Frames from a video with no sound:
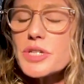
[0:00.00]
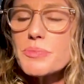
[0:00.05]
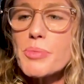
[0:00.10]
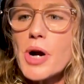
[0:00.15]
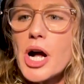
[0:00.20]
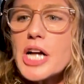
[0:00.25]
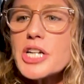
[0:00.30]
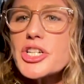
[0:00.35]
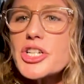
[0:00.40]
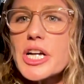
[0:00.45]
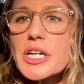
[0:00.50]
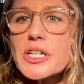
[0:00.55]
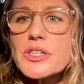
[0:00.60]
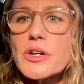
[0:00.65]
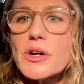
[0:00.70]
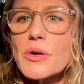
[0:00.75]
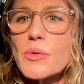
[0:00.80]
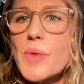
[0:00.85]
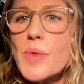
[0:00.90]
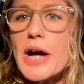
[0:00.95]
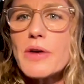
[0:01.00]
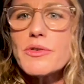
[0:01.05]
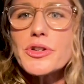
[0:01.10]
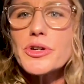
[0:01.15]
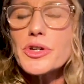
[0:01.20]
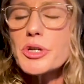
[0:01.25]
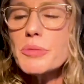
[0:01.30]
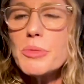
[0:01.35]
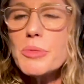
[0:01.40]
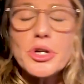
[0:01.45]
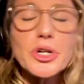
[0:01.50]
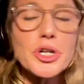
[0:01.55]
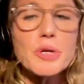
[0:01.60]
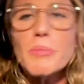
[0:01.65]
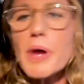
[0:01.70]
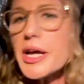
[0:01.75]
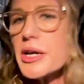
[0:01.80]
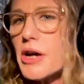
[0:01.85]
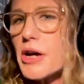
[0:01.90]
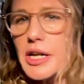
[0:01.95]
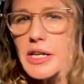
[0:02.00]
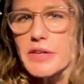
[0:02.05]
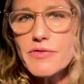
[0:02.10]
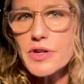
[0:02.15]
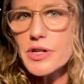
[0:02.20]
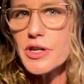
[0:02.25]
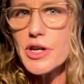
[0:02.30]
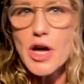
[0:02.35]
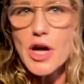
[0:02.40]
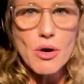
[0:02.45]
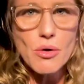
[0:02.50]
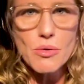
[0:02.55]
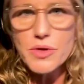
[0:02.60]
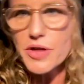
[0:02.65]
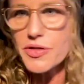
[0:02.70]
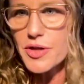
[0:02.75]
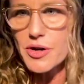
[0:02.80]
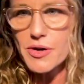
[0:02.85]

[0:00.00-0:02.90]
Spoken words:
projects are around your community. You might not even know that they're